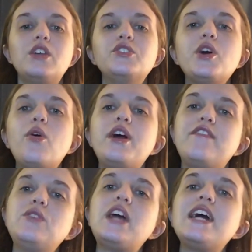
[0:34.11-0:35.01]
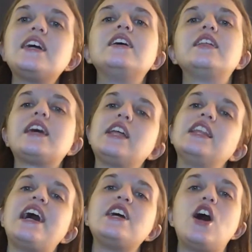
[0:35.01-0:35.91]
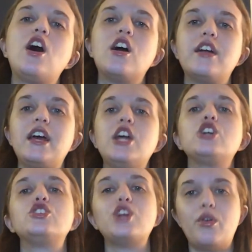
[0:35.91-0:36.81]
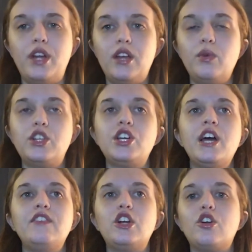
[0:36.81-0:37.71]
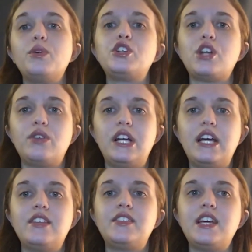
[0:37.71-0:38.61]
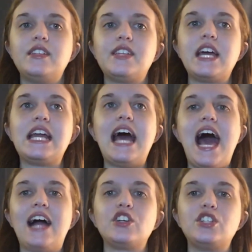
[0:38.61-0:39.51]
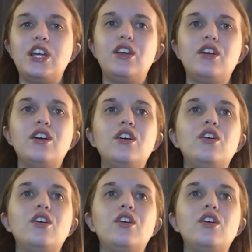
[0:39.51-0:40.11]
So if you like a light-hearted shonen, which if you don't know what shonen is, it's like an action